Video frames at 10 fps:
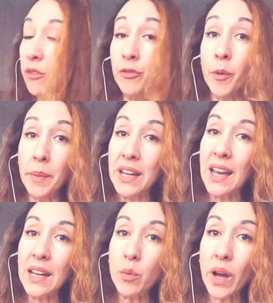for me
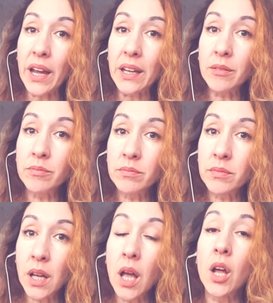anyway,
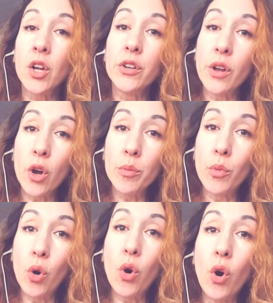no
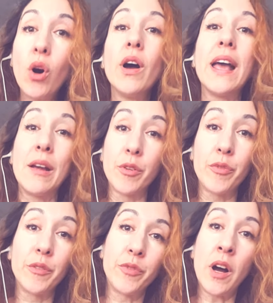more
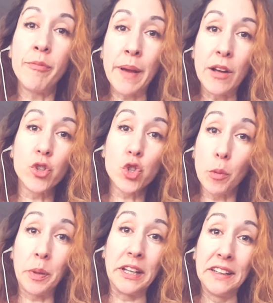everything £5
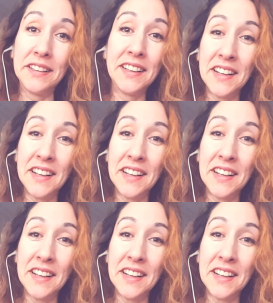shopping.